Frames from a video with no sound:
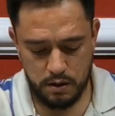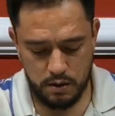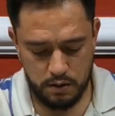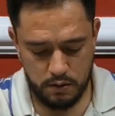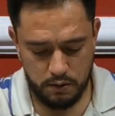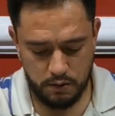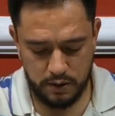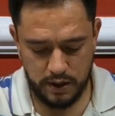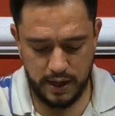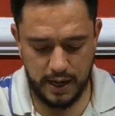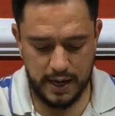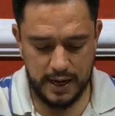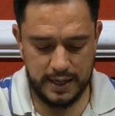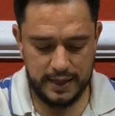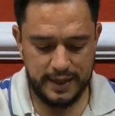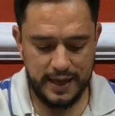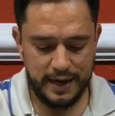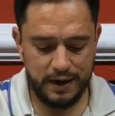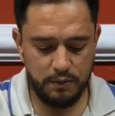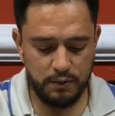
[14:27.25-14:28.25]
Okay,
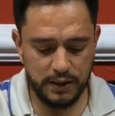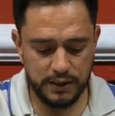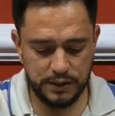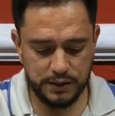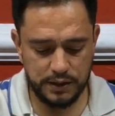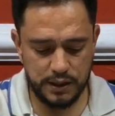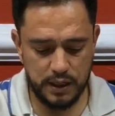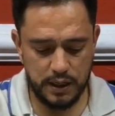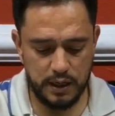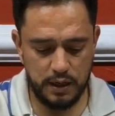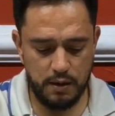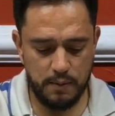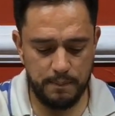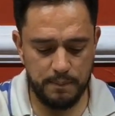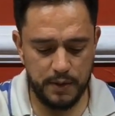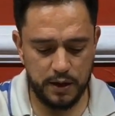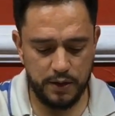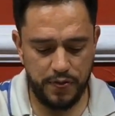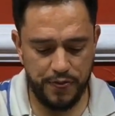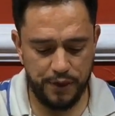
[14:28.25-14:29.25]
the question
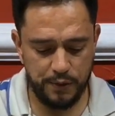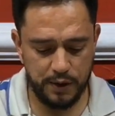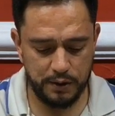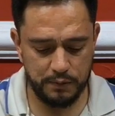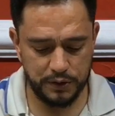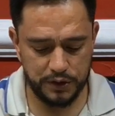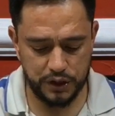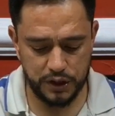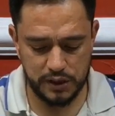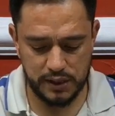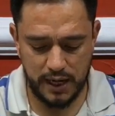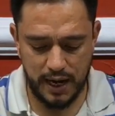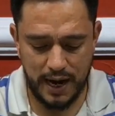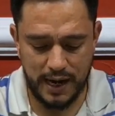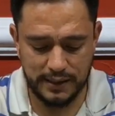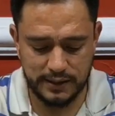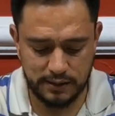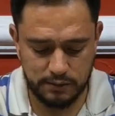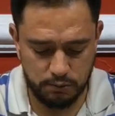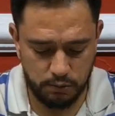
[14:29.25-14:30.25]
number 3, which is the
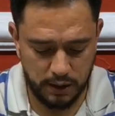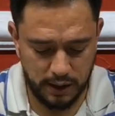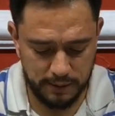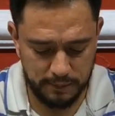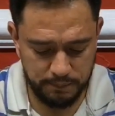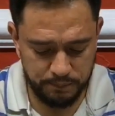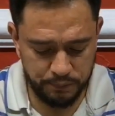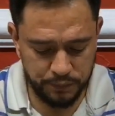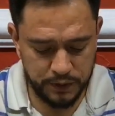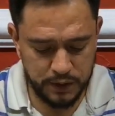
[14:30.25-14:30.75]
last one,